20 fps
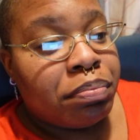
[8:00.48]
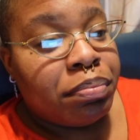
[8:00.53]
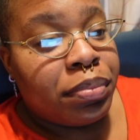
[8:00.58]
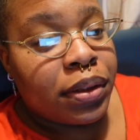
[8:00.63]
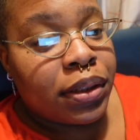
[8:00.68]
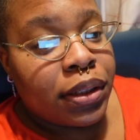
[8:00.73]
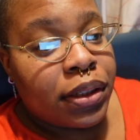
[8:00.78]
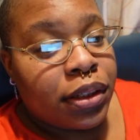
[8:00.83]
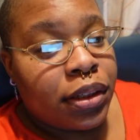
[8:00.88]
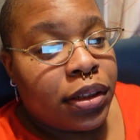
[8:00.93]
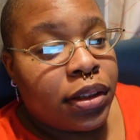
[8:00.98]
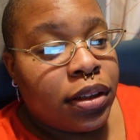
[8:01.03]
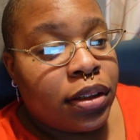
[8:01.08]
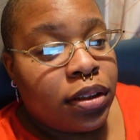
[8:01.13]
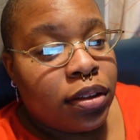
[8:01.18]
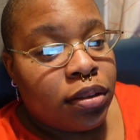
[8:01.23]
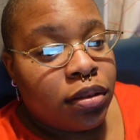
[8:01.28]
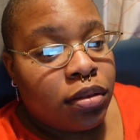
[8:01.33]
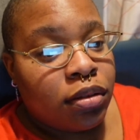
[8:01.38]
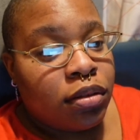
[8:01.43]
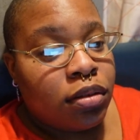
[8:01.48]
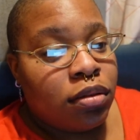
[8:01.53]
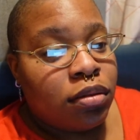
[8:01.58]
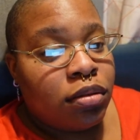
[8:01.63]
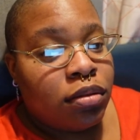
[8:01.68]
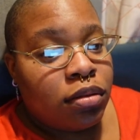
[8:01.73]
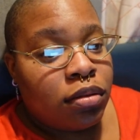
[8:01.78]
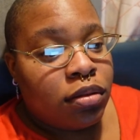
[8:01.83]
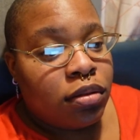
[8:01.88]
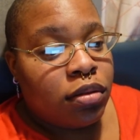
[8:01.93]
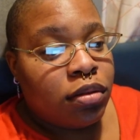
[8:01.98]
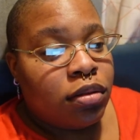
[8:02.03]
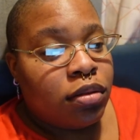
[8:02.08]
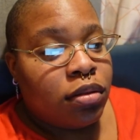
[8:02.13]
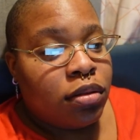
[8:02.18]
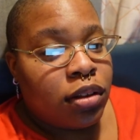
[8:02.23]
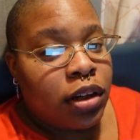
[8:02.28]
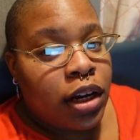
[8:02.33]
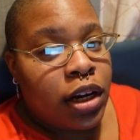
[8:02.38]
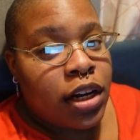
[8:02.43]
but
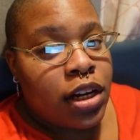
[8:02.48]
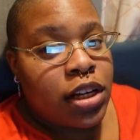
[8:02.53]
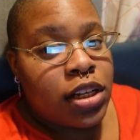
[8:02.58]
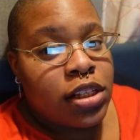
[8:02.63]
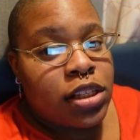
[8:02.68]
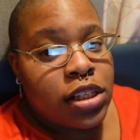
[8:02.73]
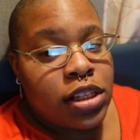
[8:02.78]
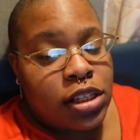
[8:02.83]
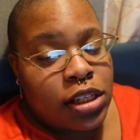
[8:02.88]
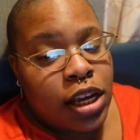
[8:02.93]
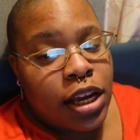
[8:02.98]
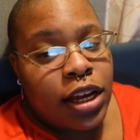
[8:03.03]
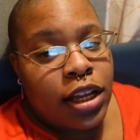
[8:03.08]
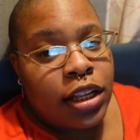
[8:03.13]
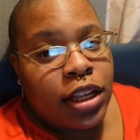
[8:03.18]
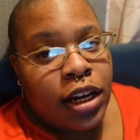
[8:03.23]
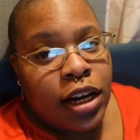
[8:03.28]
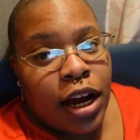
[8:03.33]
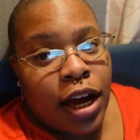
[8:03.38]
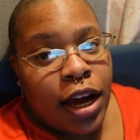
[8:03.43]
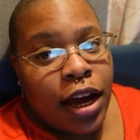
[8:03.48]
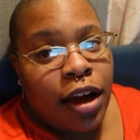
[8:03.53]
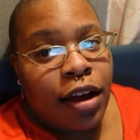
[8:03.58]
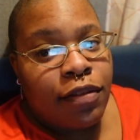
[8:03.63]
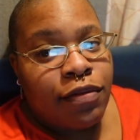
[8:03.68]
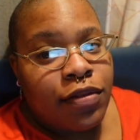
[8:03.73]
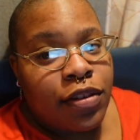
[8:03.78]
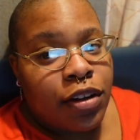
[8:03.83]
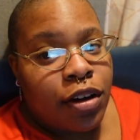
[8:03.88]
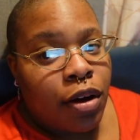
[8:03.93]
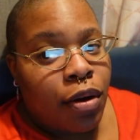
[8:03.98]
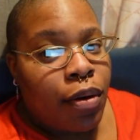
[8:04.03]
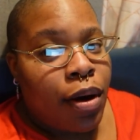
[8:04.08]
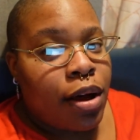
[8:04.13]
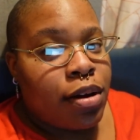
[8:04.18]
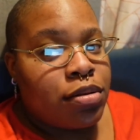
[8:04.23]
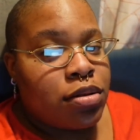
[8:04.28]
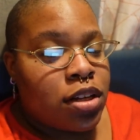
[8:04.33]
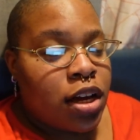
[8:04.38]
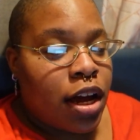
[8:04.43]
it is to say that i have to go
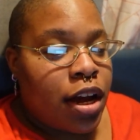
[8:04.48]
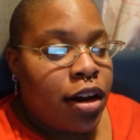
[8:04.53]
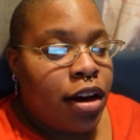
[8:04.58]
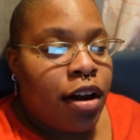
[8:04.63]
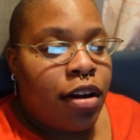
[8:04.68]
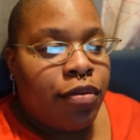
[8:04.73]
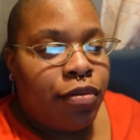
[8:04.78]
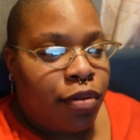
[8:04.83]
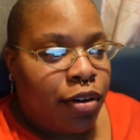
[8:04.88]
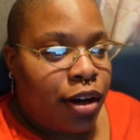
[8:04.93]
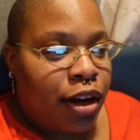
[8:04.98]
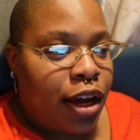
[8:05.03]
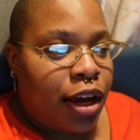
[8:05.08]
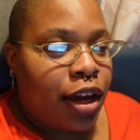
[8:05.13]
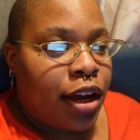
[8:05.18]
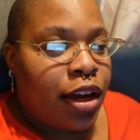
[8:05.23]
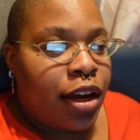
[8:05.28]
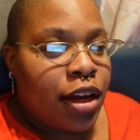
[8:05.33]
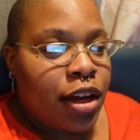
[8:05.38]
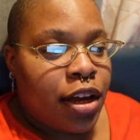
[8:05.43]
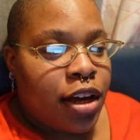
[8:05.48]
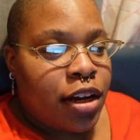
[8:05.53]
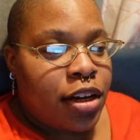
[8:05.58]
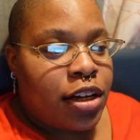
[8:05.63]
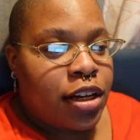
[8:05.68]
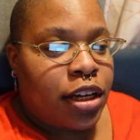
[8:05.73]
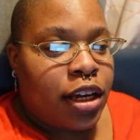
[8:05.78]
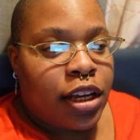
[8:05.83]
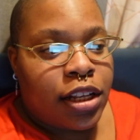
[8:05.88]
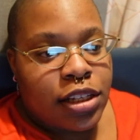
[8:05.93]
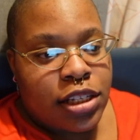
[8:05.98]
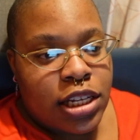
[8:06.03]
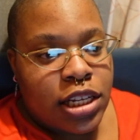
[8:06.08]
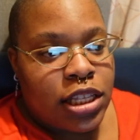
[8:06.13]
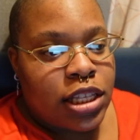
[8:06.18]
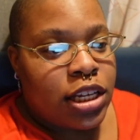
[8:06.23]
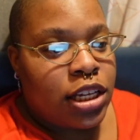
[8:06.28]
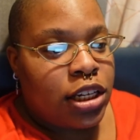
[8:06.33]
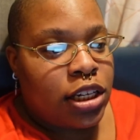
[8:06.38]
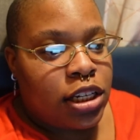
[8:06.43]
outside every day to get
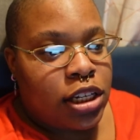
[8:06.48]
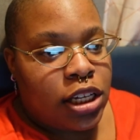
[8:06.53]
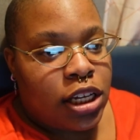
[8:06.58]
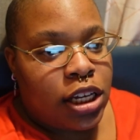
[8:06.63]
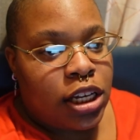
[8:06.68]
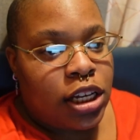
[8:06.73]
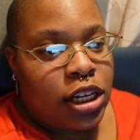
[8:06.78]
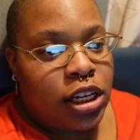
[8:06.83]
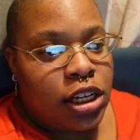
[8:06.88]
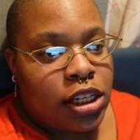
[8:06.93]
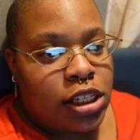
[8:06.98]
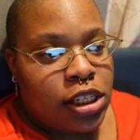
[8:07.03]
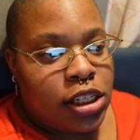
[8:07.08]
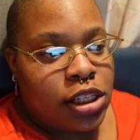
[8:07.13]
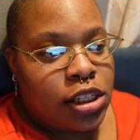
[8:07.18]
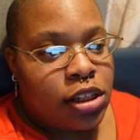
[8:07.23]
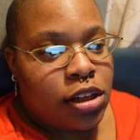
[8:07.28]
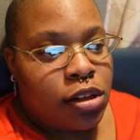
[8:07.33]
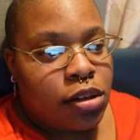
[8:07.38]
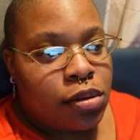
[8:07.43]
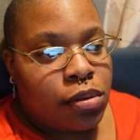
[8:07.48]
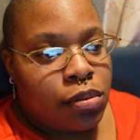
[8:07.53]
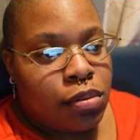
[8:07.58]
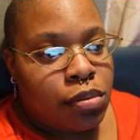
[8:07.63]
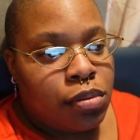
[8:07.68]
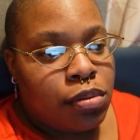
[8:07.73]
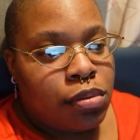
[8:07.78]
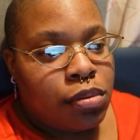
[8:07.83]
something to eat so